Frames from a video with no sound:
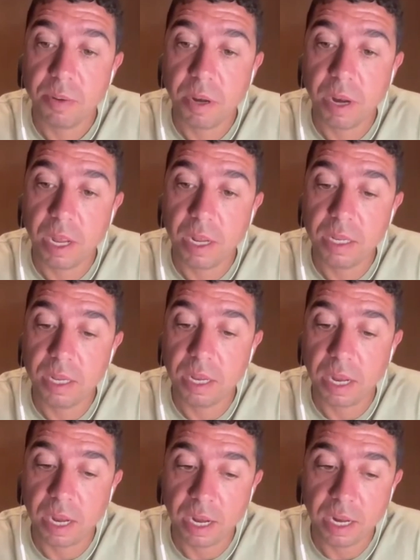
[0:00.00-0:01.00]
Fair play to
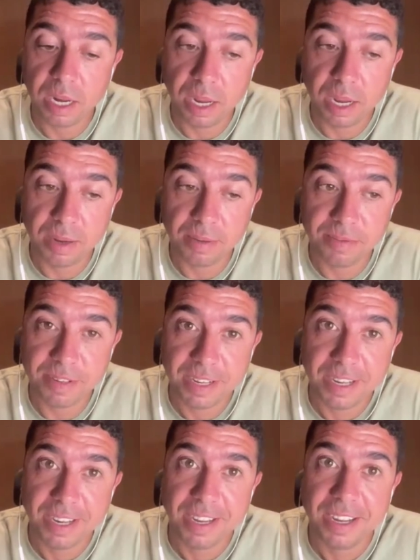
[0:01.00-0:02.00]
you. And
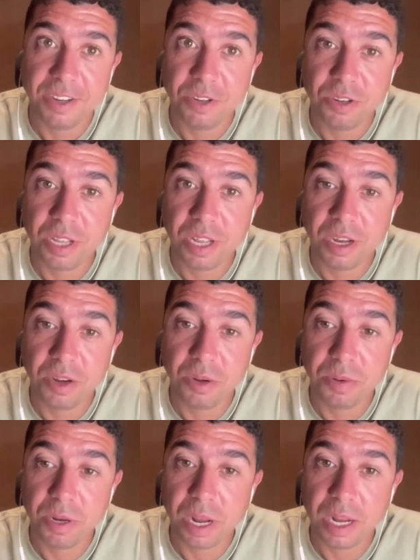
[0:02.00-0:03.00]
another thing I
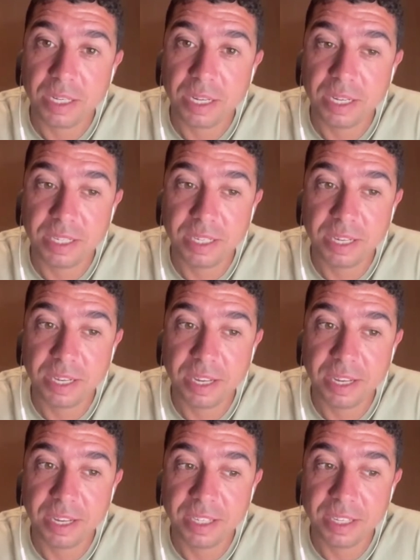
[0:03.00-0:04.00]
would ask
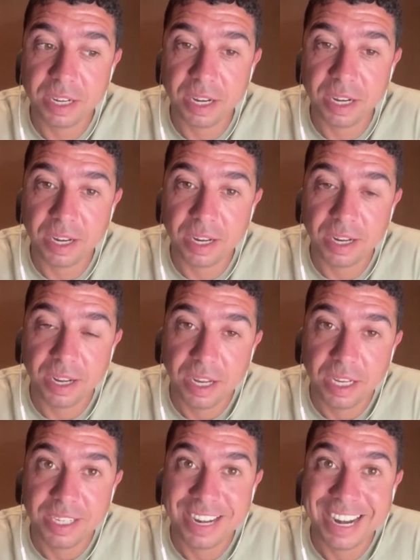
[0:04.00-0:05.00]
is there
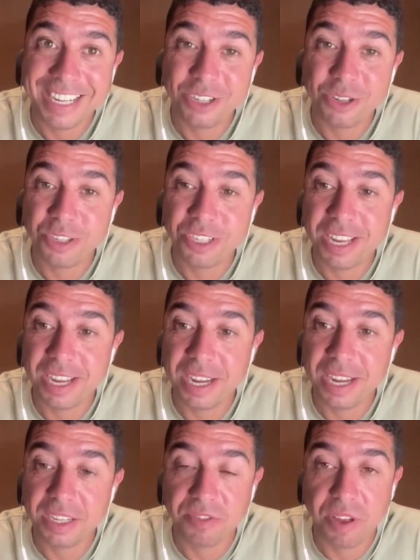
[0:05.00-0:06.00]
any such
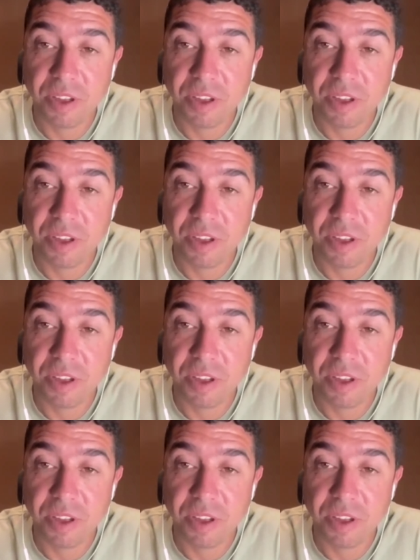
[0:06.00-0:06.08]
thing as